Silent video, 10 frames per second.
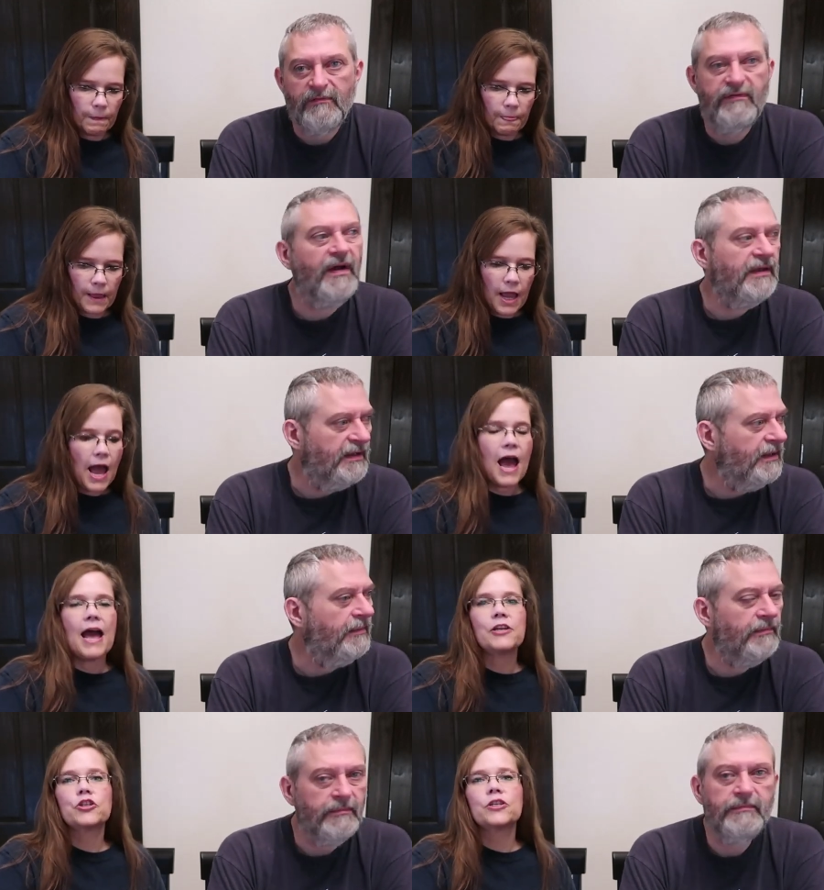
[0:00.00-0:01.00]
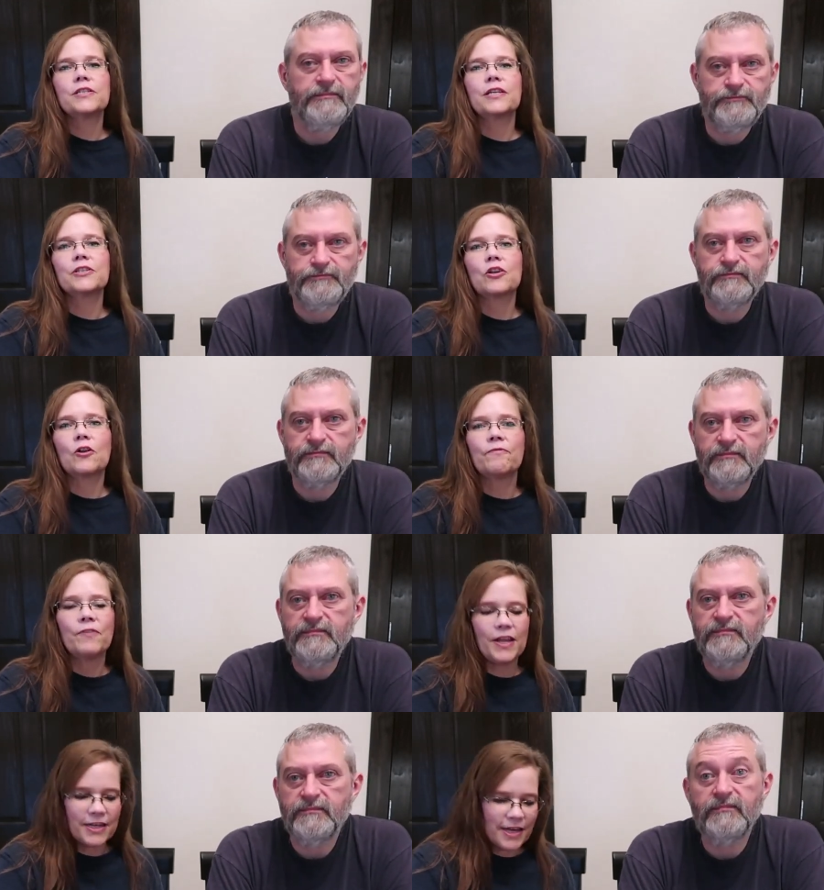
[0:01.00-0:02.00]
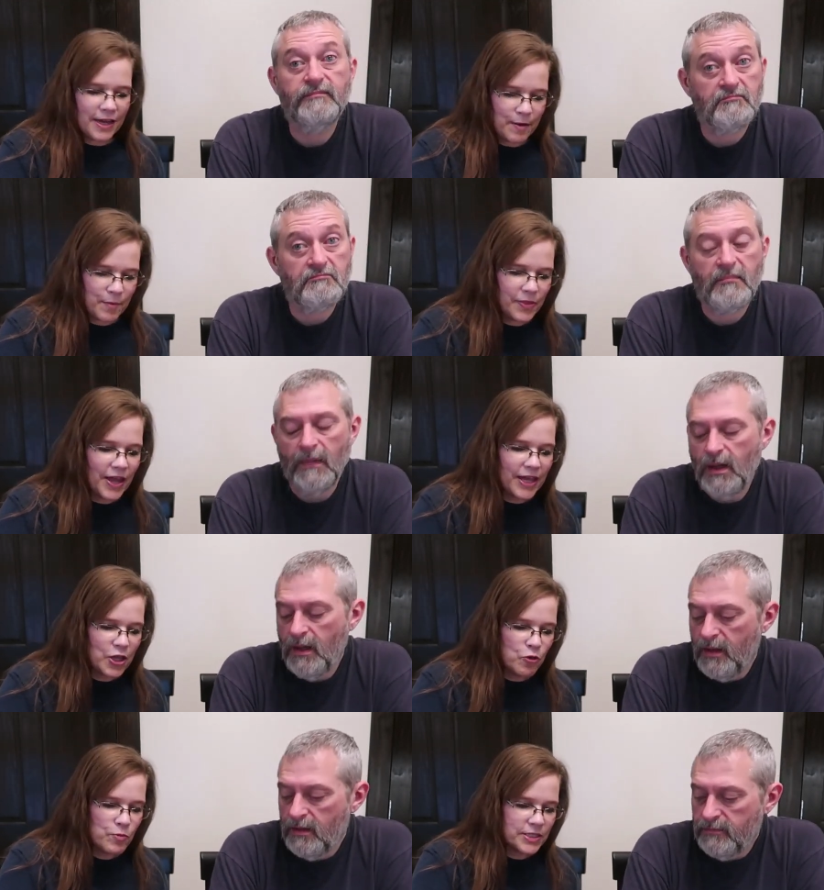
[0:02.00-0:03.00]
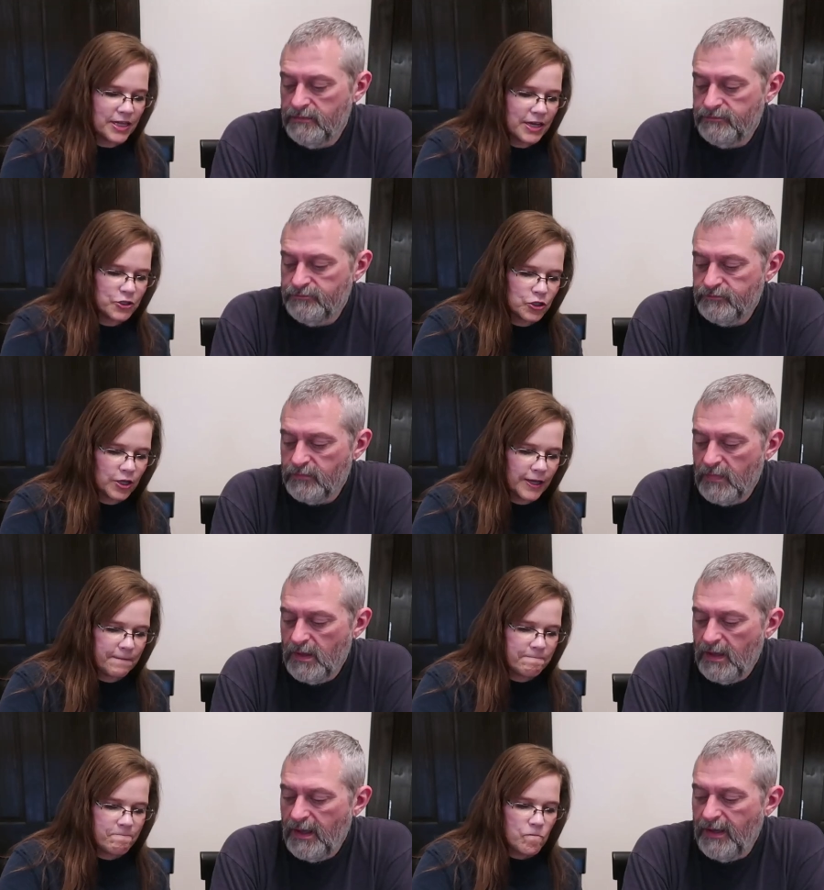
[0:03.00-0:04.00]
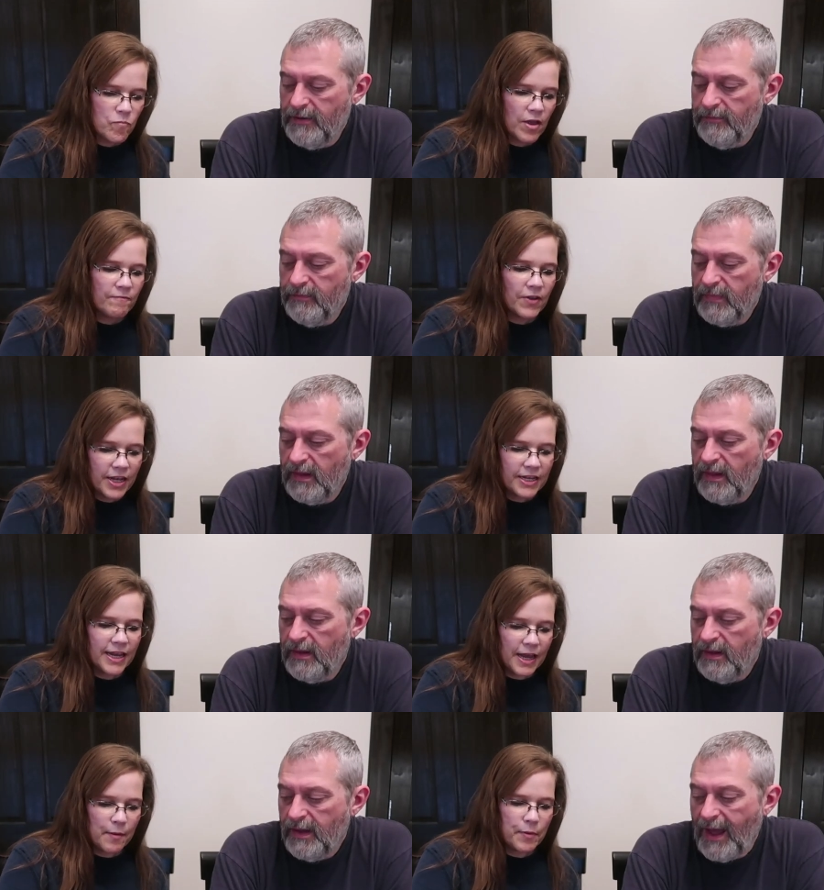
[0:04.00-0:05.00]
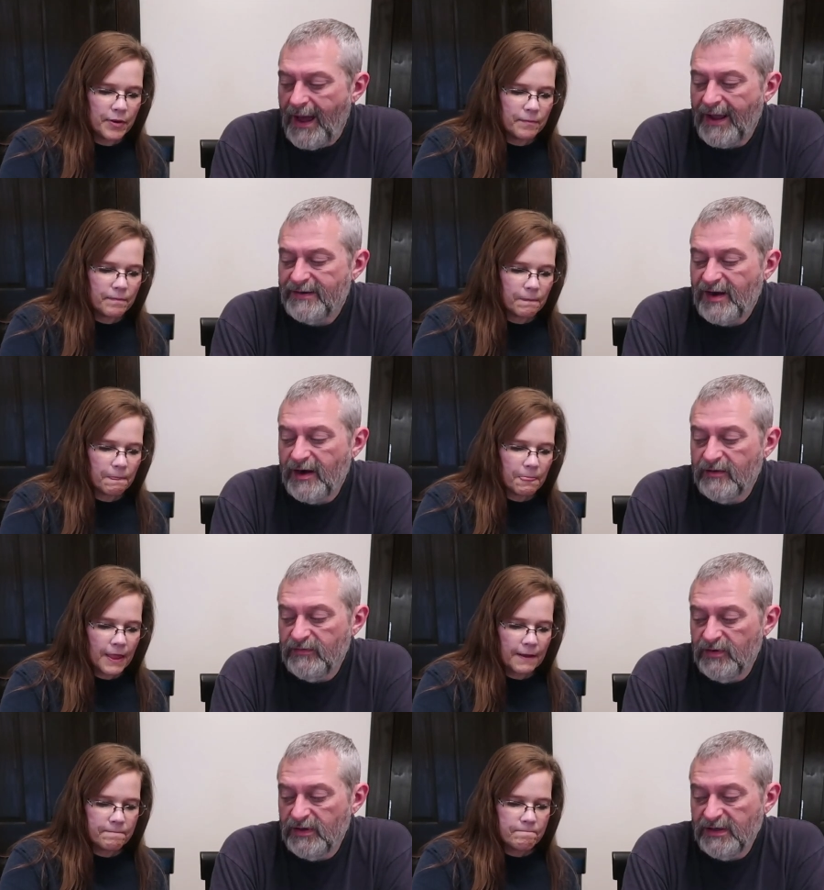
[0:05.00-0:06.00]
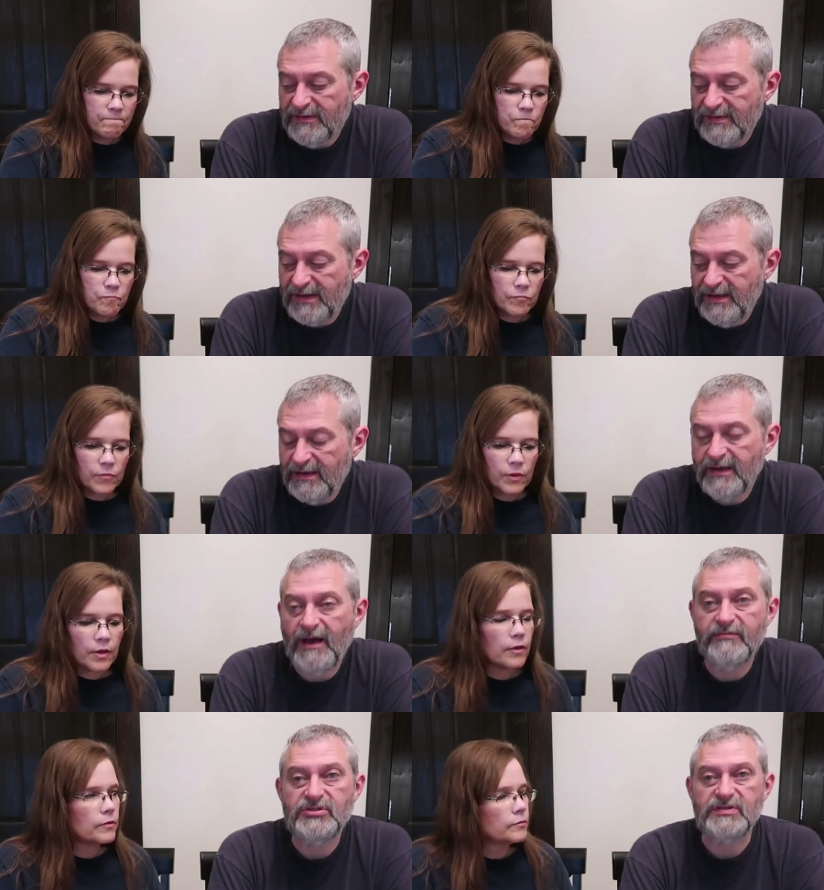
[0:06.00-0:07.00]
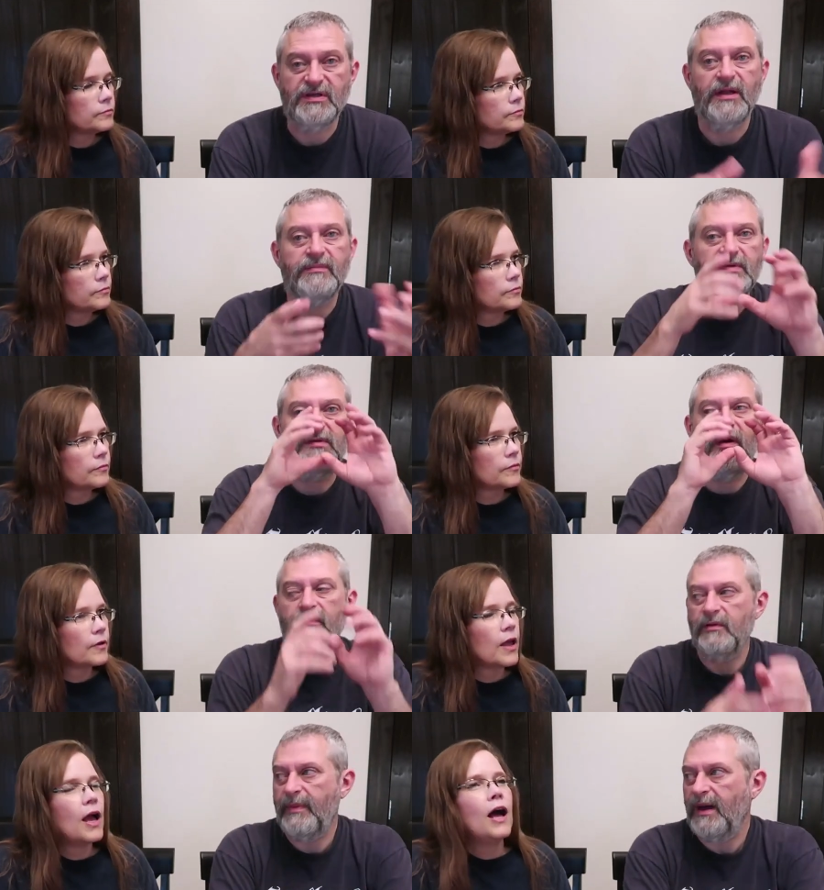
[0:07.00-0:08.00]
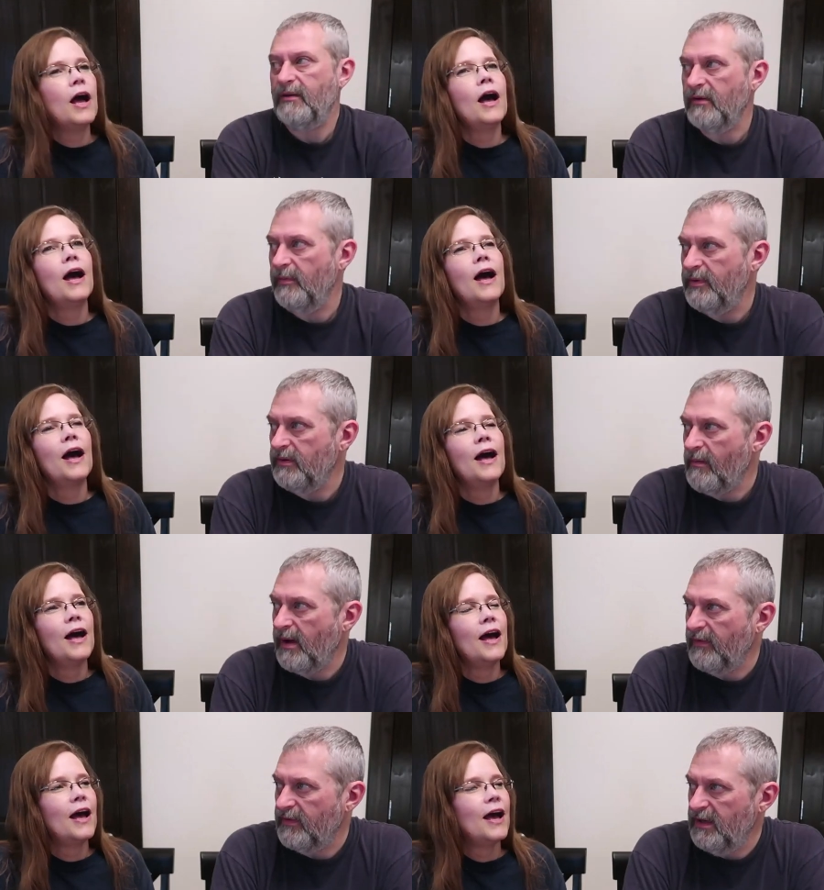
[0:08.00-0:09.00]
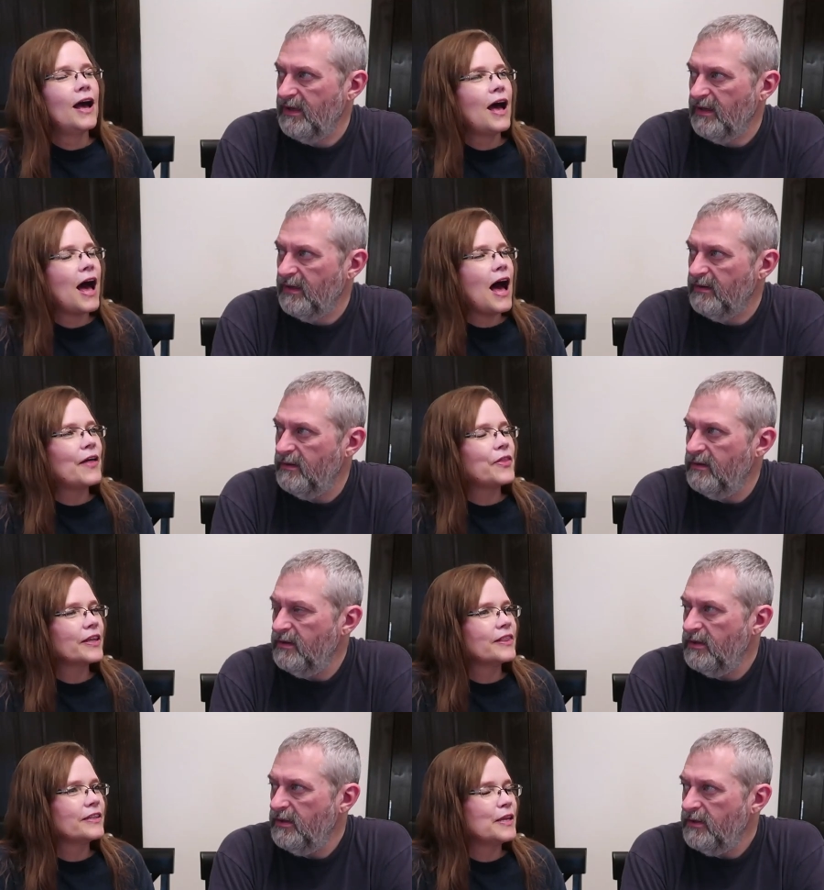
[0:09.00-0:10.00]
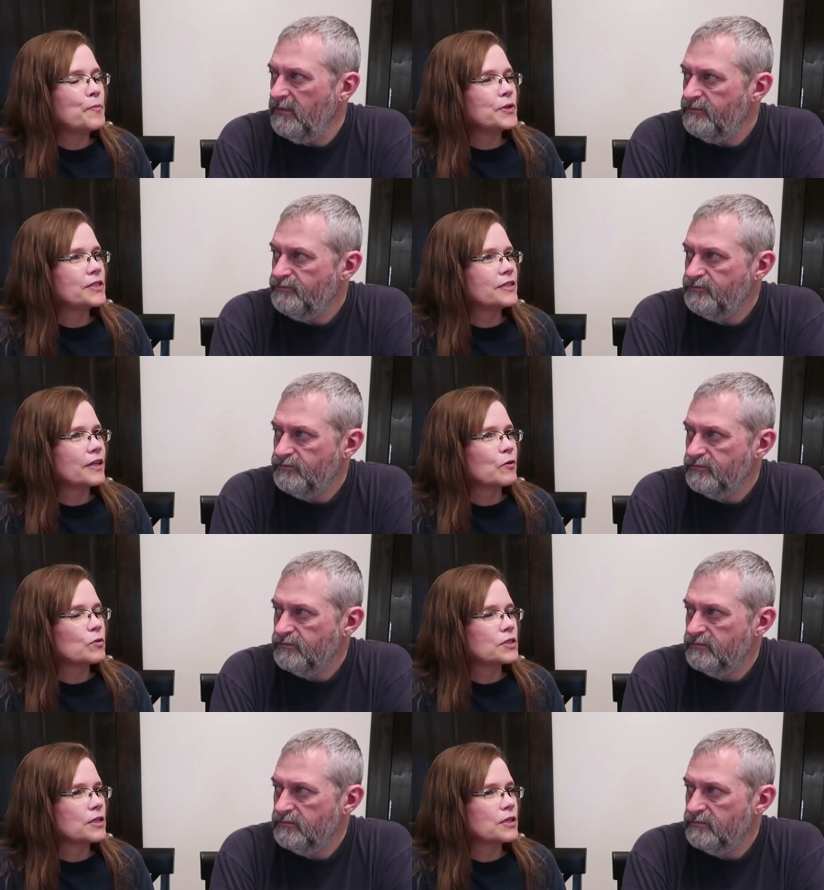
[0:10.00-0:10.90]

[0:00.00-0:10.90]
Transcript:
Speaker 1: Fun Dip. Ashley said it's called Fun Dip. Thank you, Miss Ashley. Um, fun Dip.
Speaker 2: I got tired of doing it as a kid, and I would just end up just throwing the powder up in my mouth and eating it.
Speaker 1: I think the dipping stick was